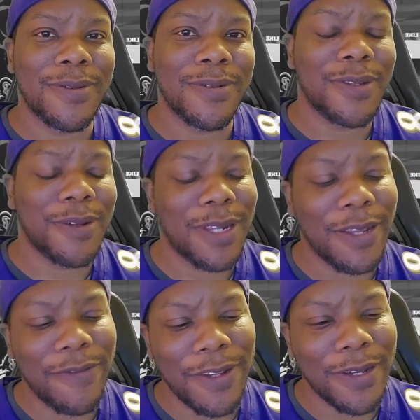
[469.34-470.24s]
So
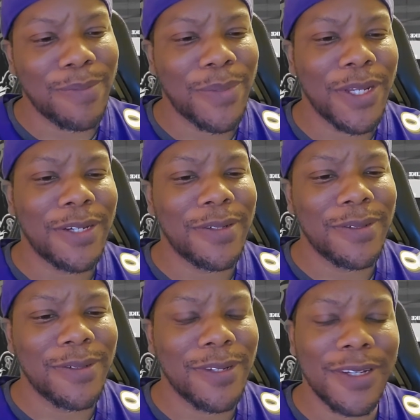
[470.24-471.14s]
Le'Veon
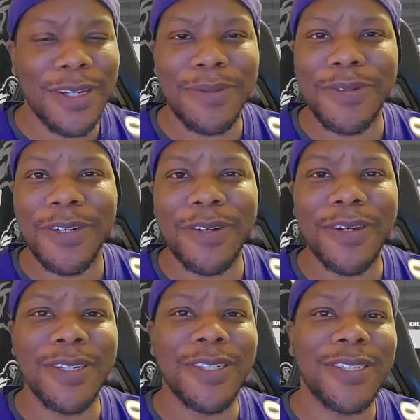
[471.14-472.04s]
Bell can come to the
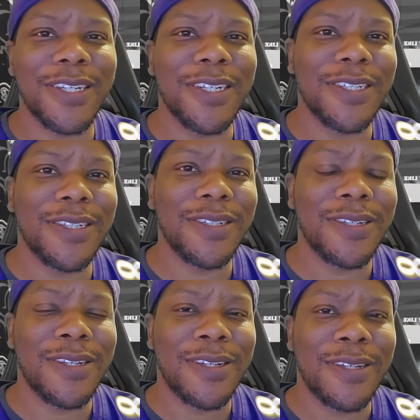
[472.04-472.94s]
organization
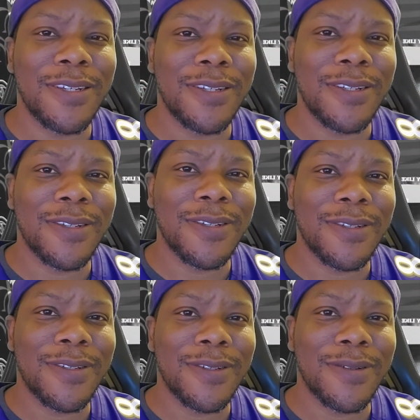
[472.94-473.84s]

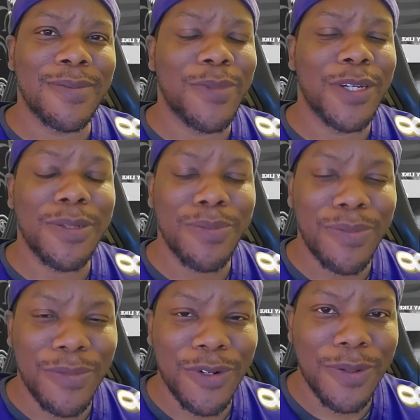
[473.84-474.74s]
much
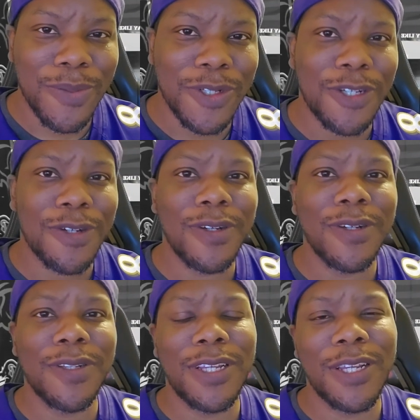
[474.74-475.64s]
more
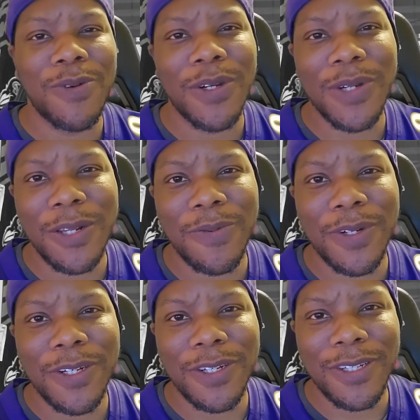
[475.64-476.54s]
mature than what he
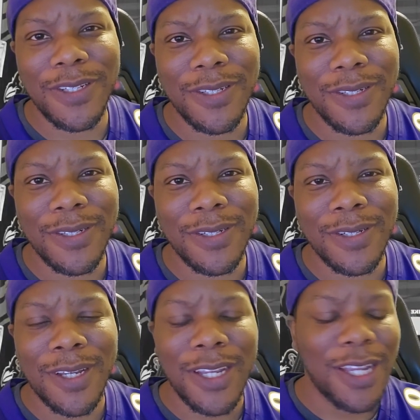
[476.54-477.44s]
was.
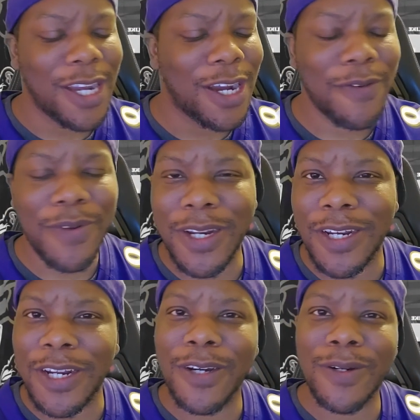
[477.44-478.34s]
He already
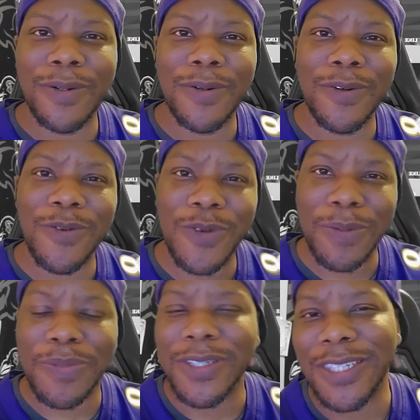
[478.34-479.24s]
know
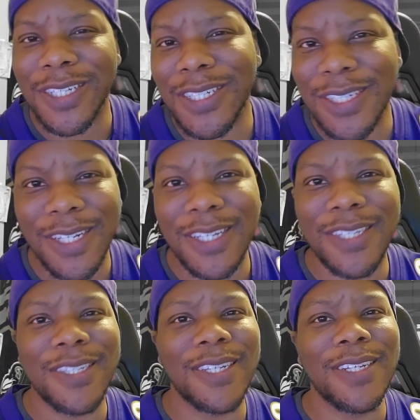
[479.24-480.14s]
what position
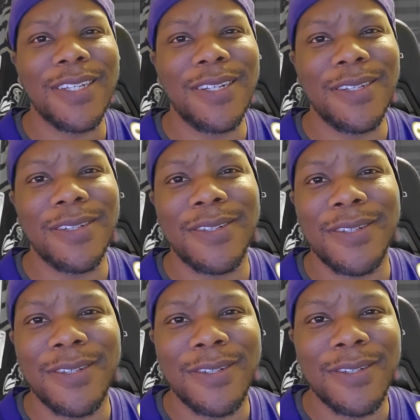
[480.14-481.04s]
he's in
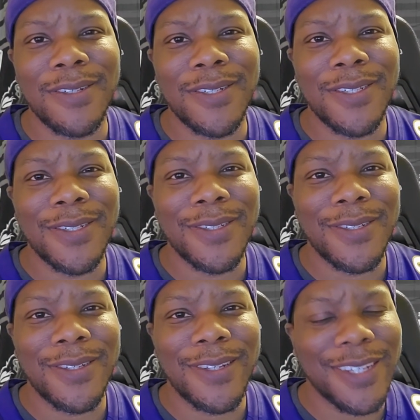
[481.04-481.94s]

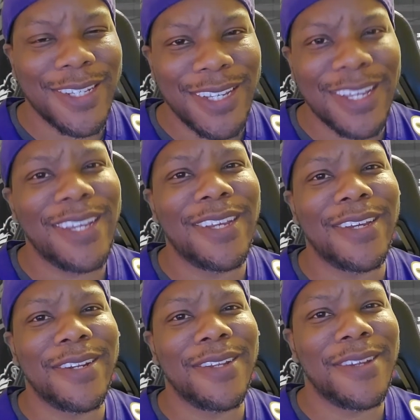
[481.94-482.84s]
and
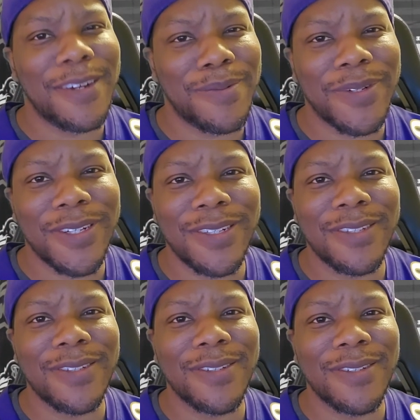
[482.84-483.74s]
can help us